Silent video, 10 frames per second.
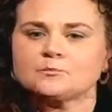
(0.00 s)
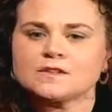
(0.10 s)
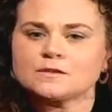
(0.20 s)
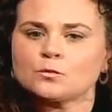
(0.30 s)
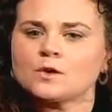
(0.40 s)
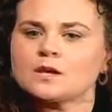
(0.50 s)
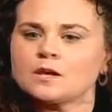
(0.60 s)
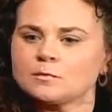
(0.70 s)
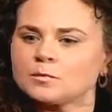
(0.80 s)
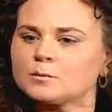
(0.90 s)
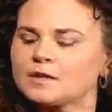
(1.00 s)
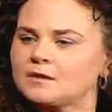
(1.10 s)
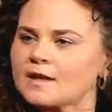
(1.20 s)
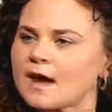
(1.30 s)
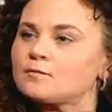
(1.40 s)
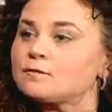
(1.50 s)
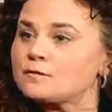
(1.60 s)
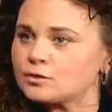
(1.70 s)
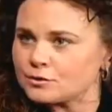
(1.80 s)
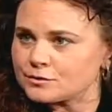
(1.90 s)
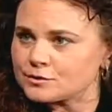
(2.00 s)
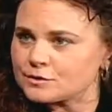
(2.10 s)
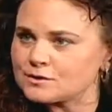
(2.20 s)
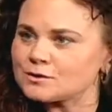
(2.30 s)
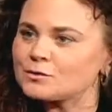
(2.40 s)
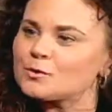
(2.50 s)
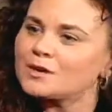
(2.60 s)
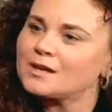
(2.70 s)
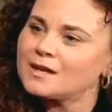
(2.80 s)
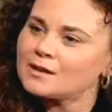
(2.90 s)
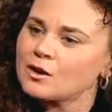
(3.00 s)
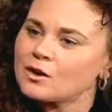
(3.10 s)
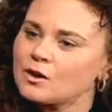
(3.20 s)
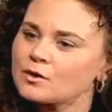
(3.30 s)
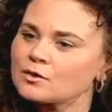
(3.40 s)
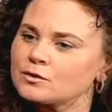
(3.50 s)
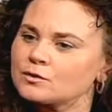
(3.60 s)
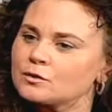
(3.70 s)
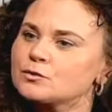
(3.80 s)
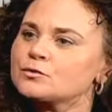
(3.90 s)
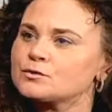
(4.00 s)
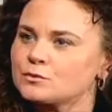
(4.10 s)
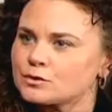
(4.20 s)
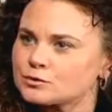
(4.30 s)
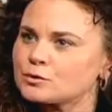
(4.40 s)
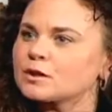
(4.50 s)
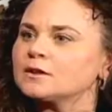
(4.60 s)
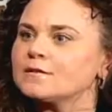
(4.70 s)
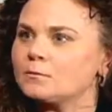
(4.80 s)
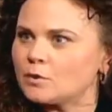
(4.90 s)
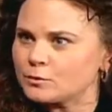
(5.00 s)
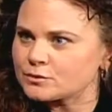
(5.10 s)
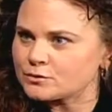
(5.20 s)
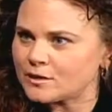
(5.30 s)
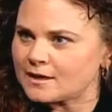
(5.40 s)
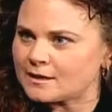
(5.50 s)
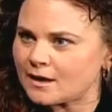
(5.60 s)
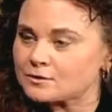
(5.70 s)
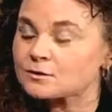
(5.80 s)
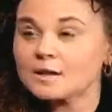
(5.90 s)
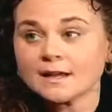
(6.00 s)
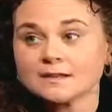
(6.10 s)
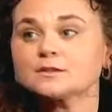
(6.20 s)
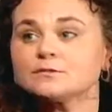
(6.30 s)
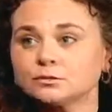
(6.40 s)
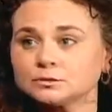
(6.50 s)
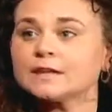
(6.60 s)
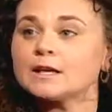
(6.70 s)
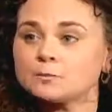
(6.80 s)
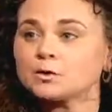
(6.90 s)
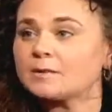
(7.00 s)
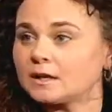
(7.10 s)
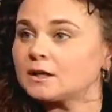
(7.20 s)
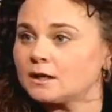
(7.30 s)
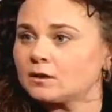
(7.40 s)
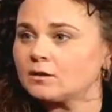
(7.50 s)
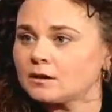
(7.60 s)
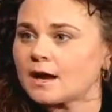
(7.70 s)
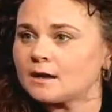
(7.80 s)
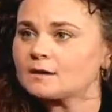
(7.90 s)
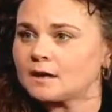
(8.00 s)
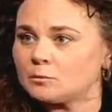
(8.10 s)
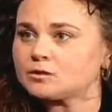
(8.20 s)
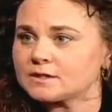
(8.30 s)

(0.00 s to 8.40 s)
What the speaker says: So we implemented that first so that we could hit our learners who are struggling the most right now. So that is fully implemented here at Hamilton.